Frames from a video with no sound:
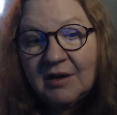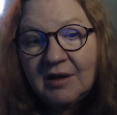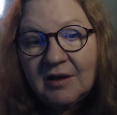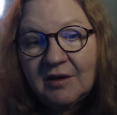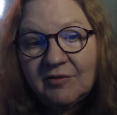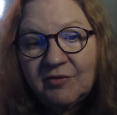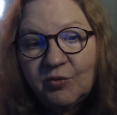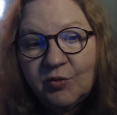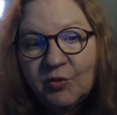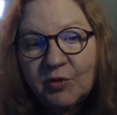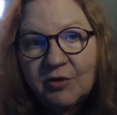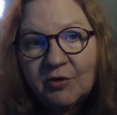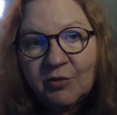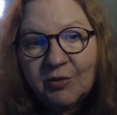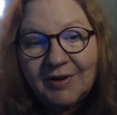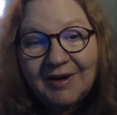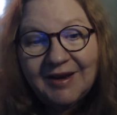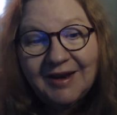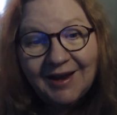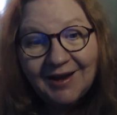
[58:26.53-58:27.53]
if we're
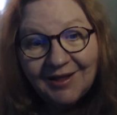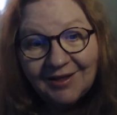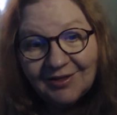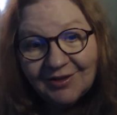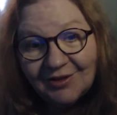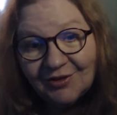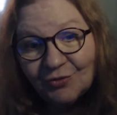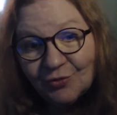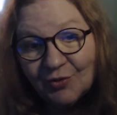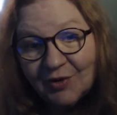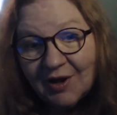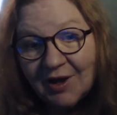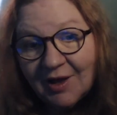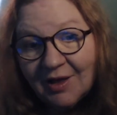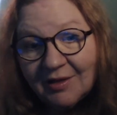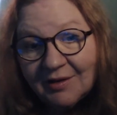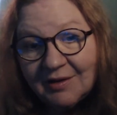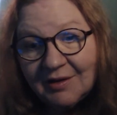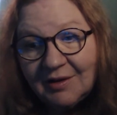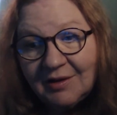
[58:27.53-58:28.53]
creating this
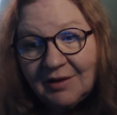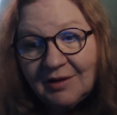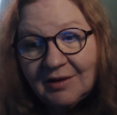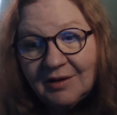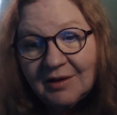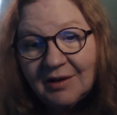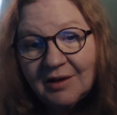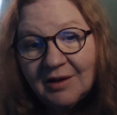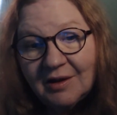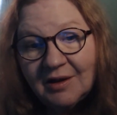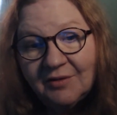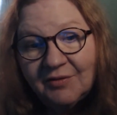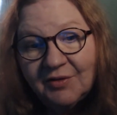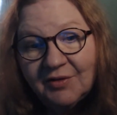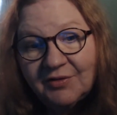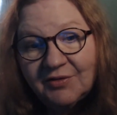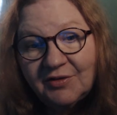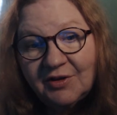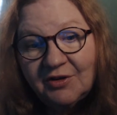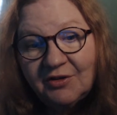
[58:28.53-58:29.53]
reality, if
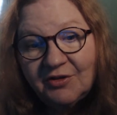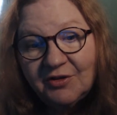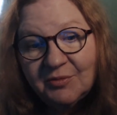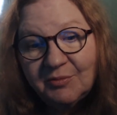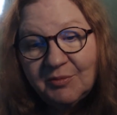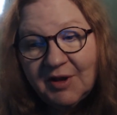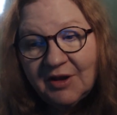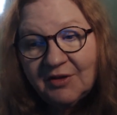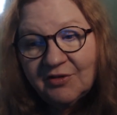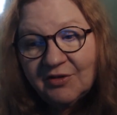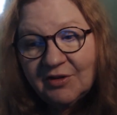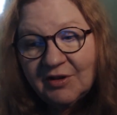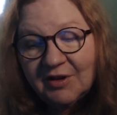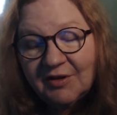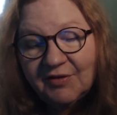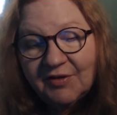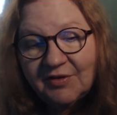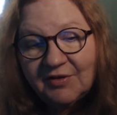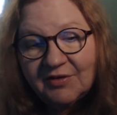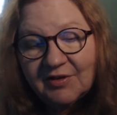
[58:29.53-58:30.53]
it's interdimensional,
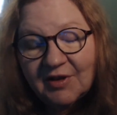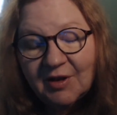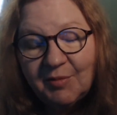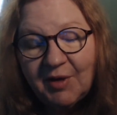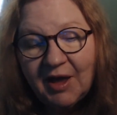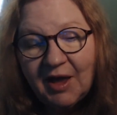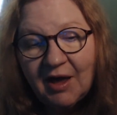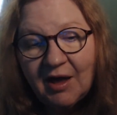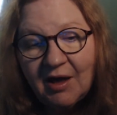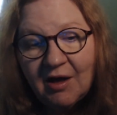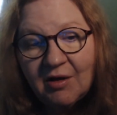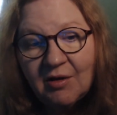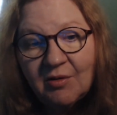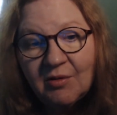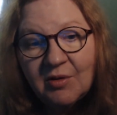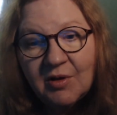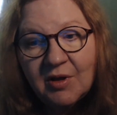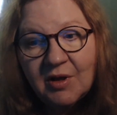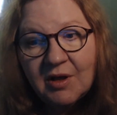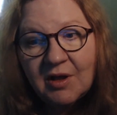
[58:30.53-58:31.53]
if it's somehow